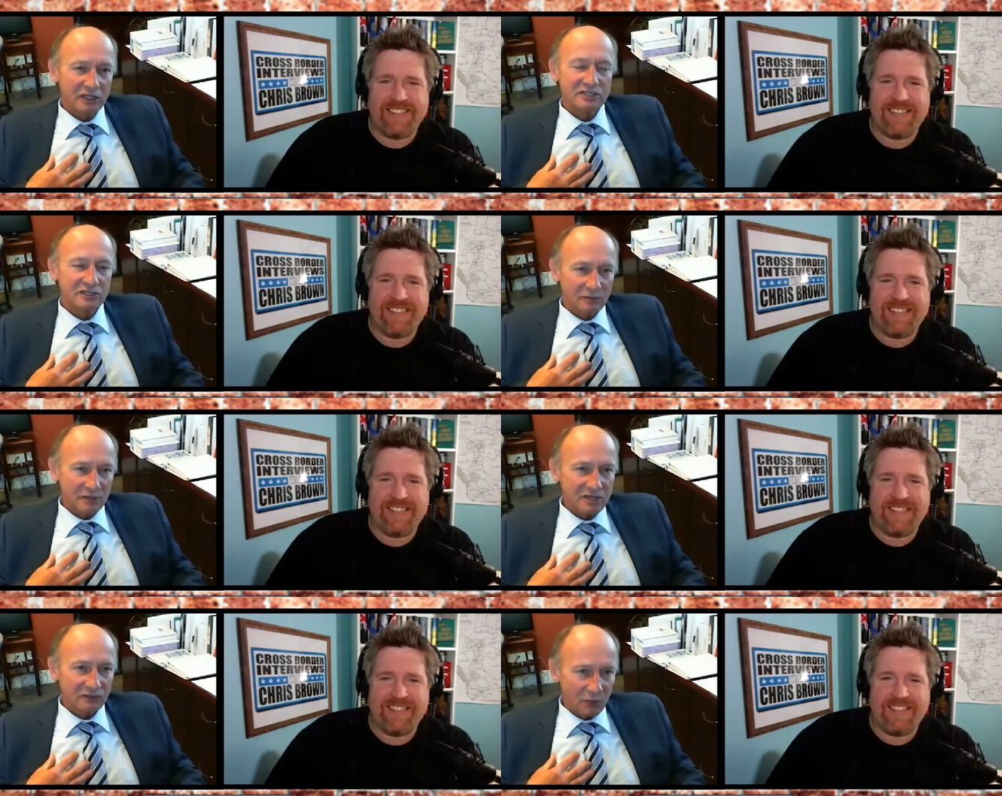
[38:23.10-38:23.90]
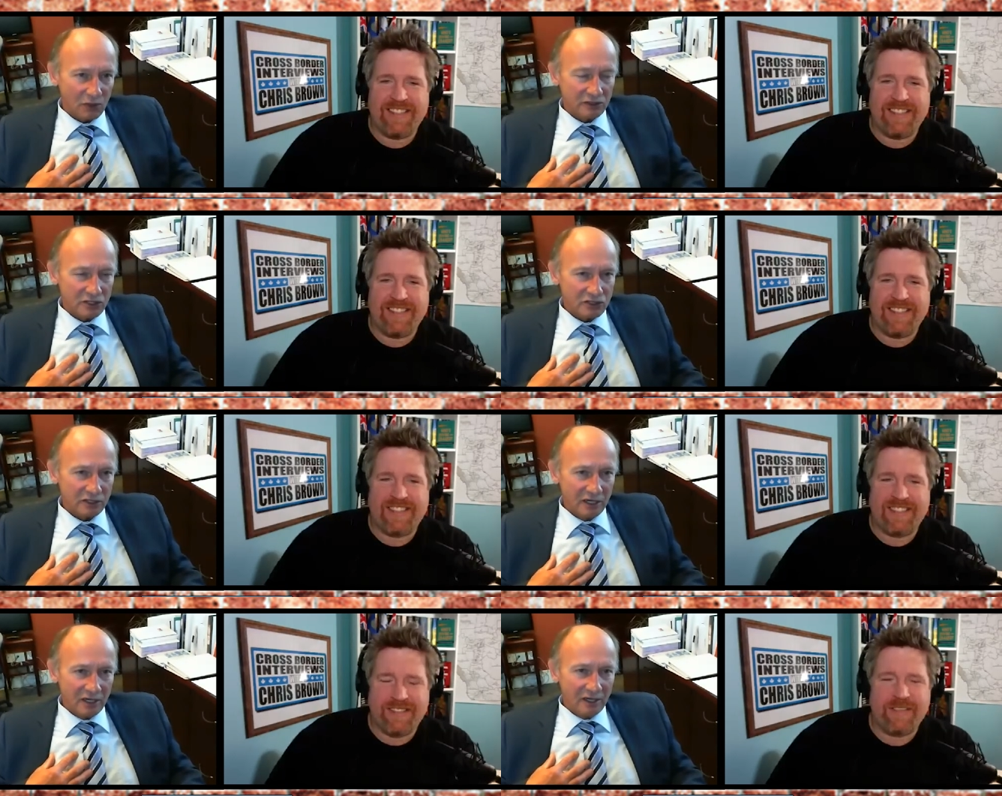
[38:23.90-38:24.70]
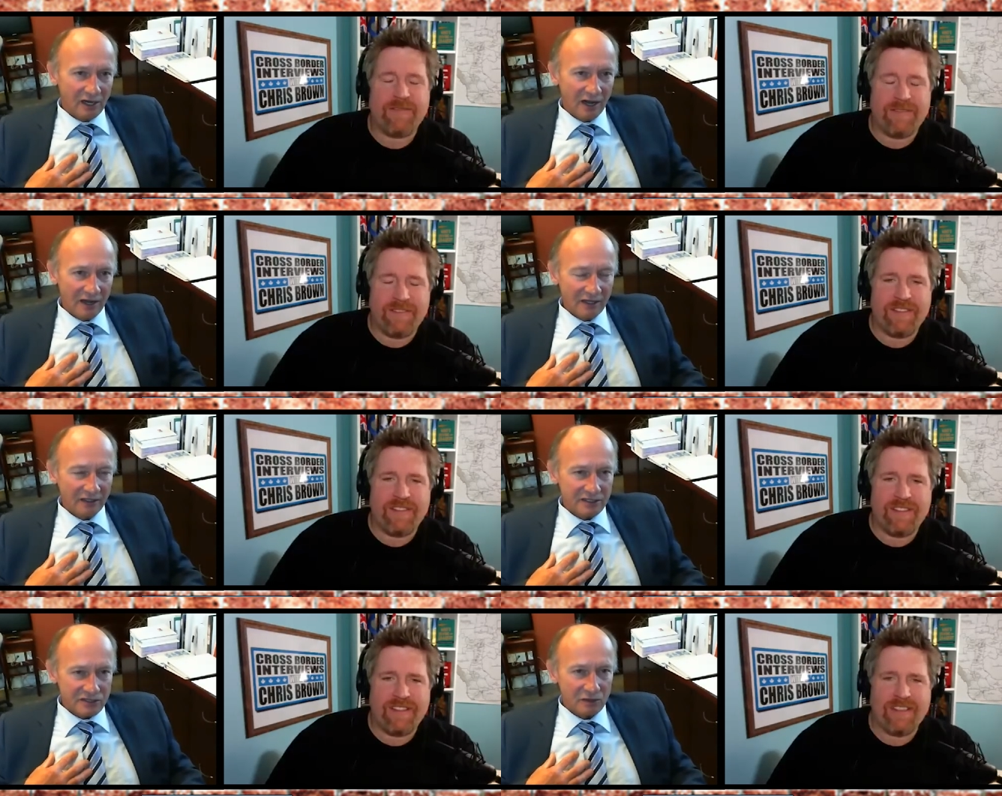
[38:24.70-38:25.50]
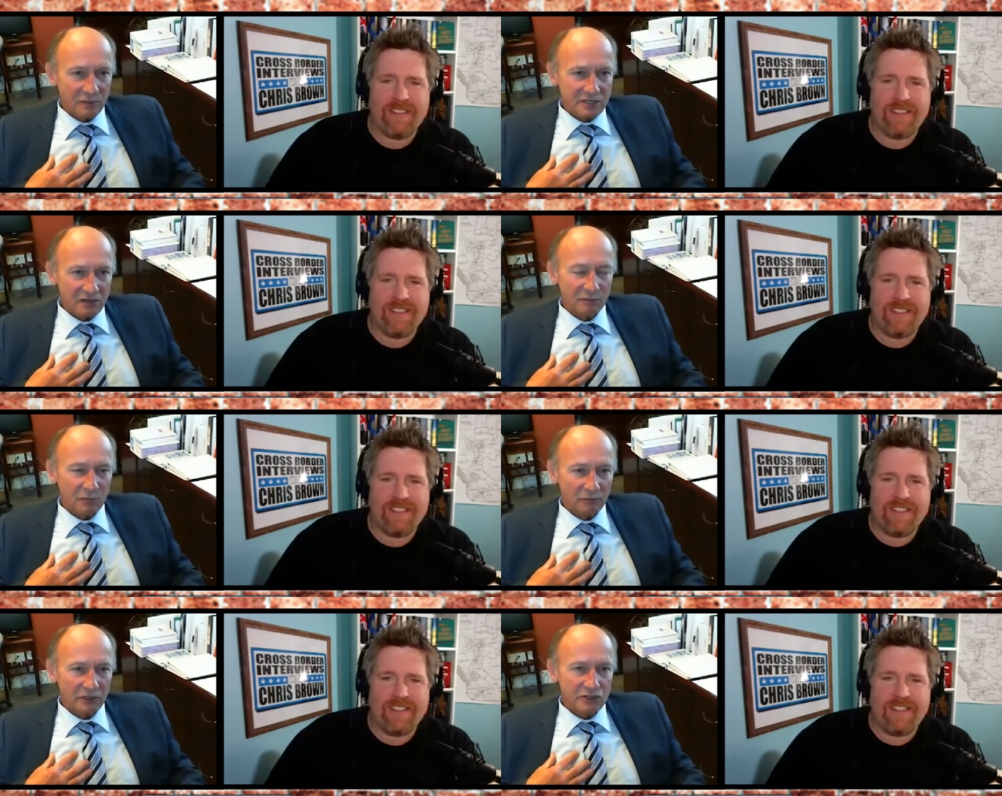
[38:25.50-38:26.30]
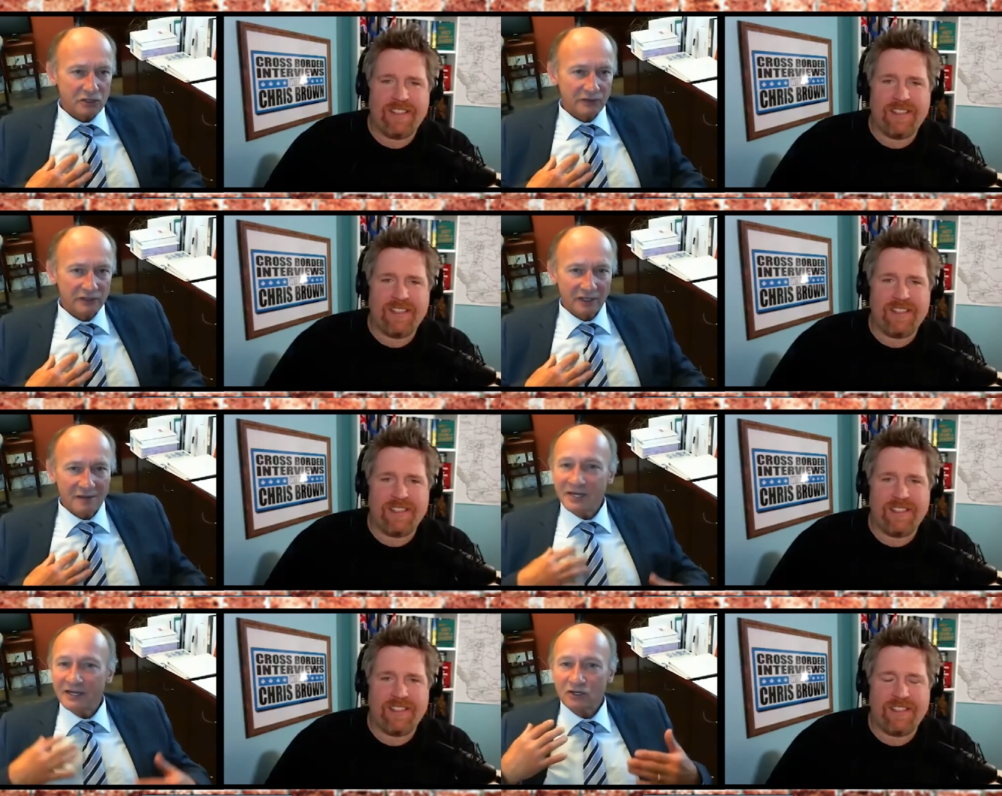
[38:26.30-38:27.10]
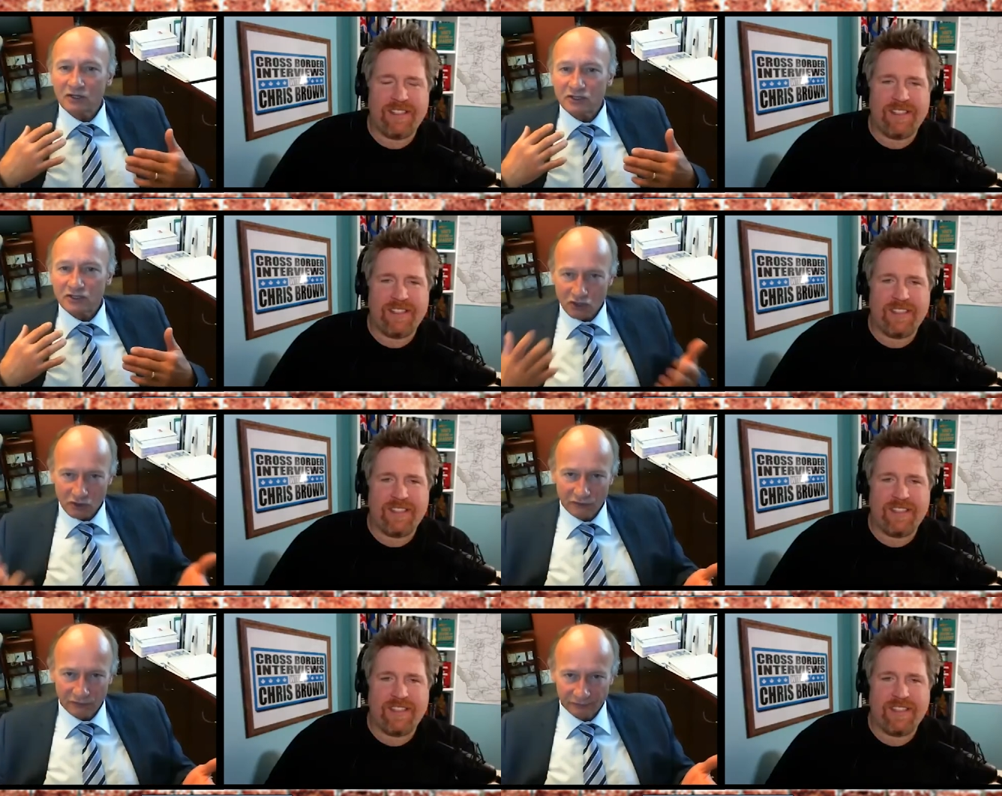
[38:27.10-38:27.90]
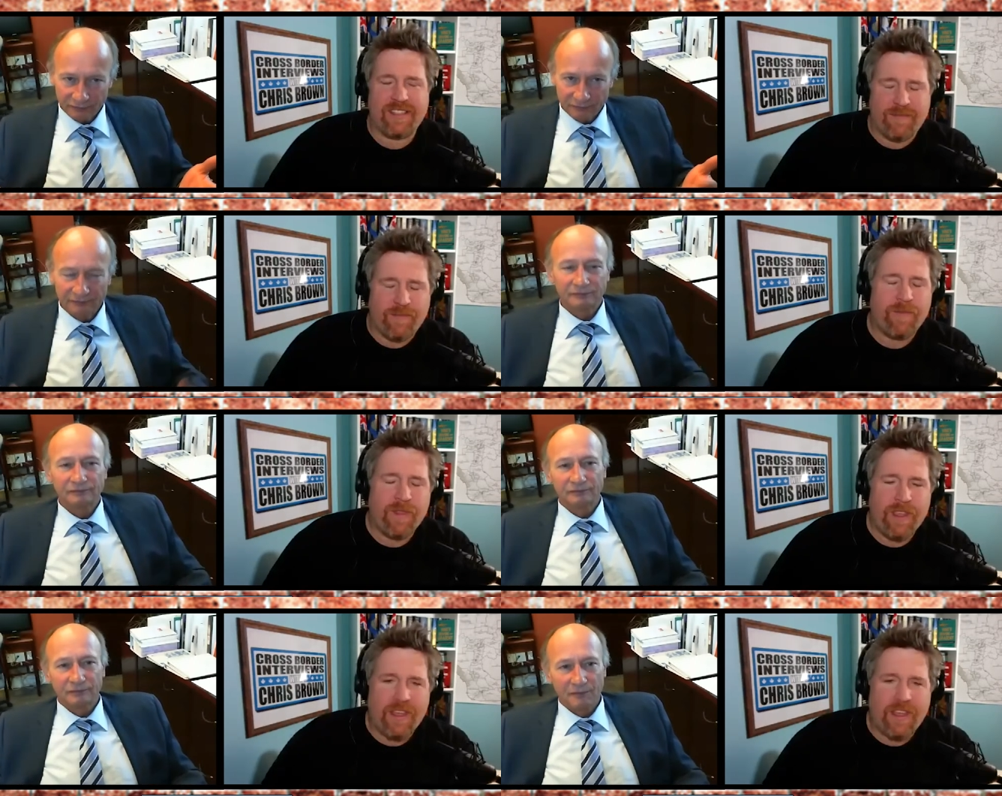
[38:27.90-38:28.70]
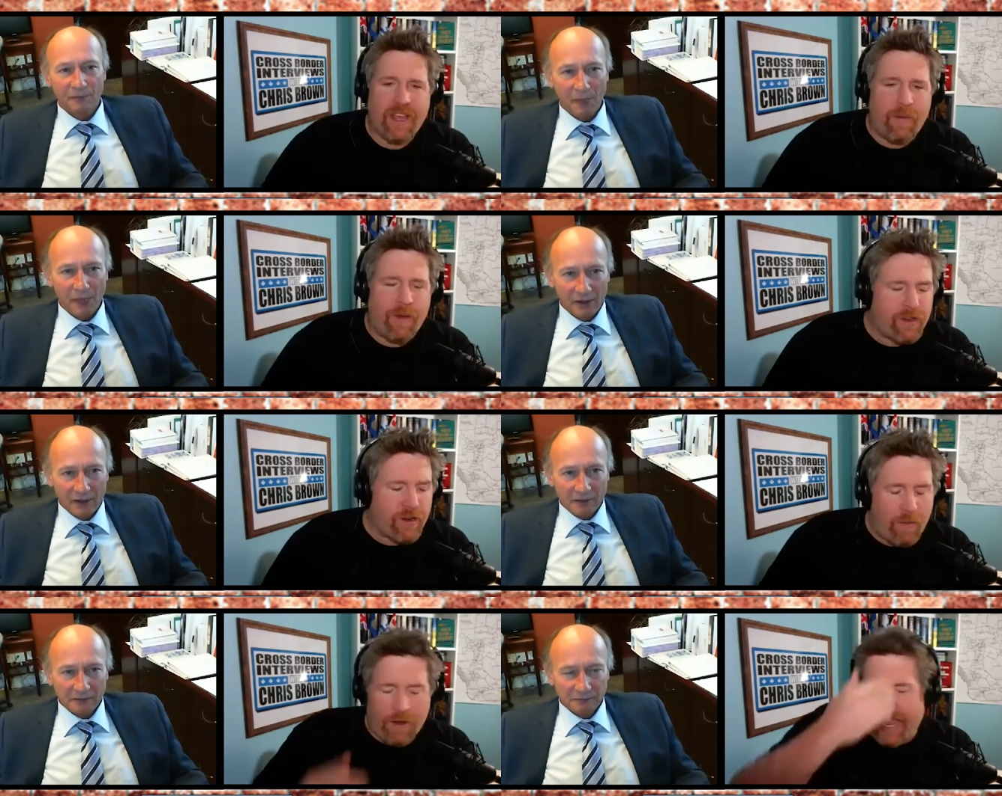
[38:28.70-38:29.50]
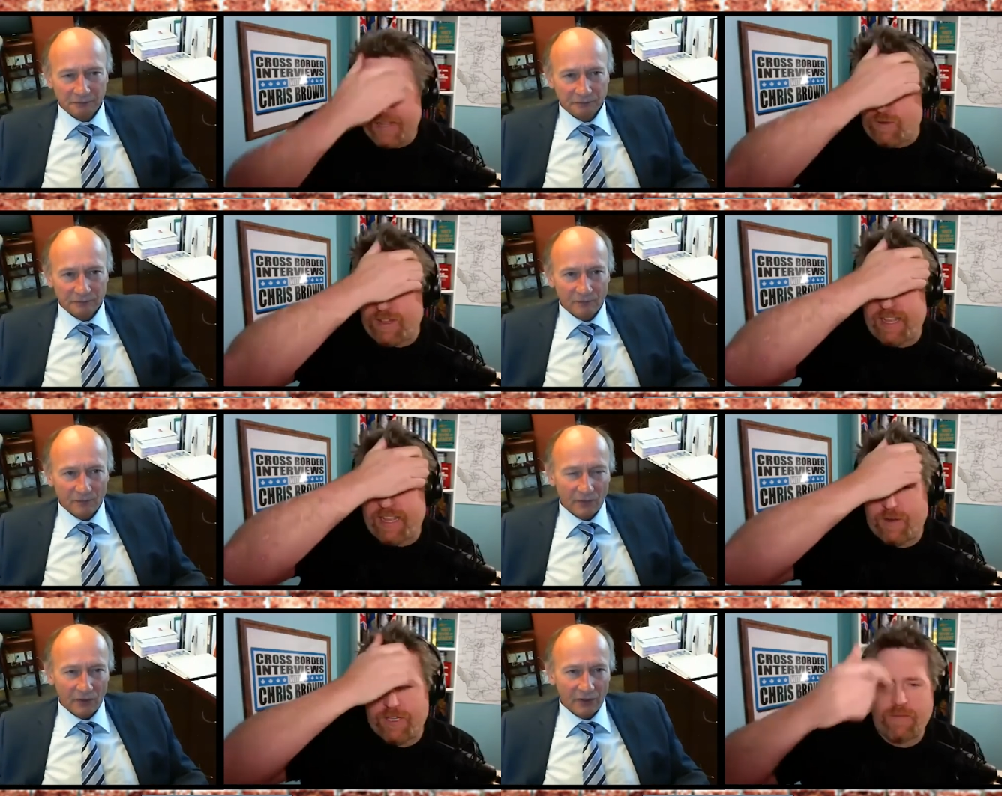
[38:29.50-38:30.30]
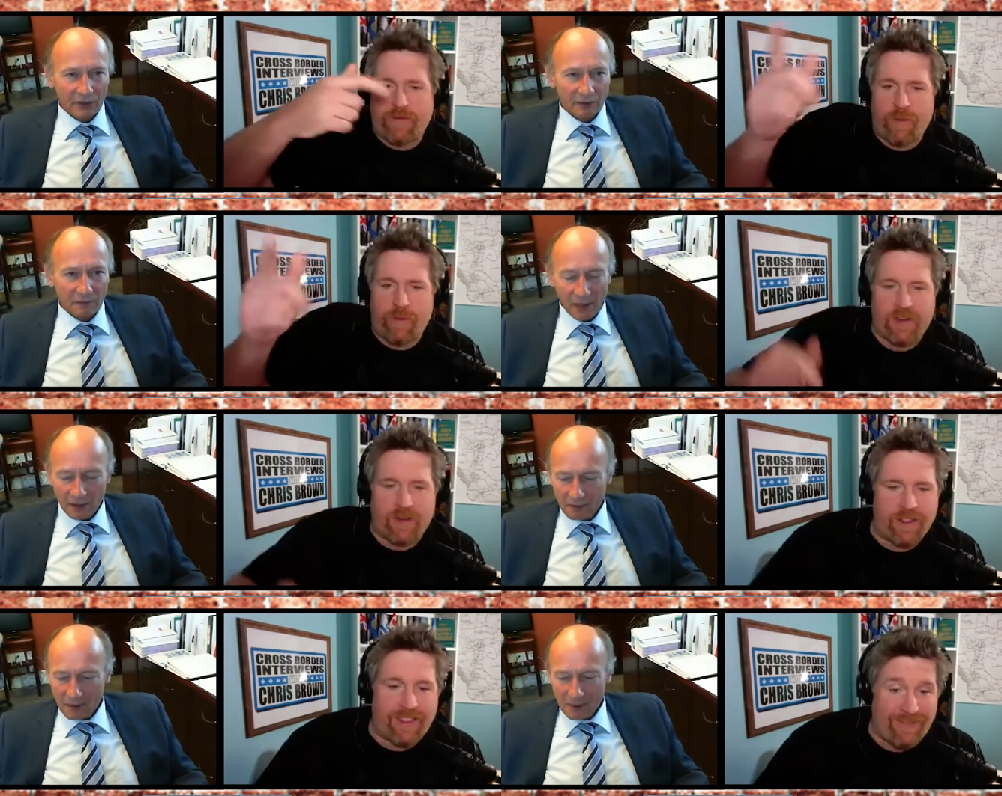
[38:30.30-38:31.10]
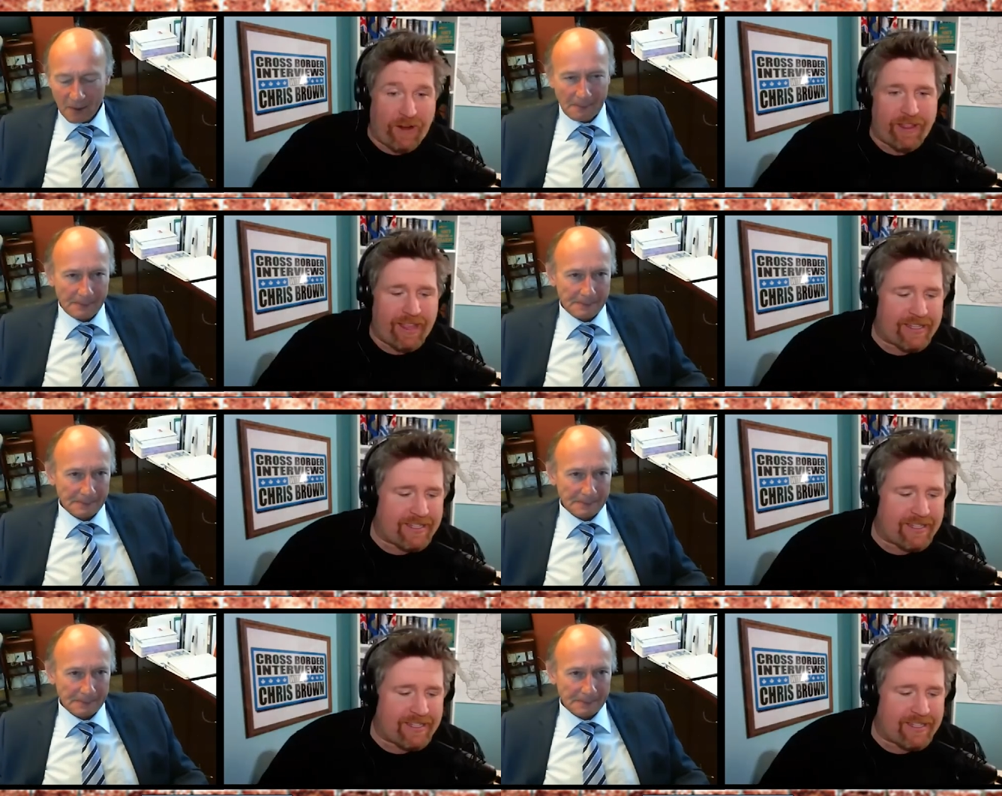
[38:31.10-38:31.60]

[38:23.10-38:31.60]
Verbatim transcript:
Speaker 1: consider myself a politician. I consider myself a public servant. I'm here to serve.
Speaker 2: I want to I want to ask one last question before we turn to the very last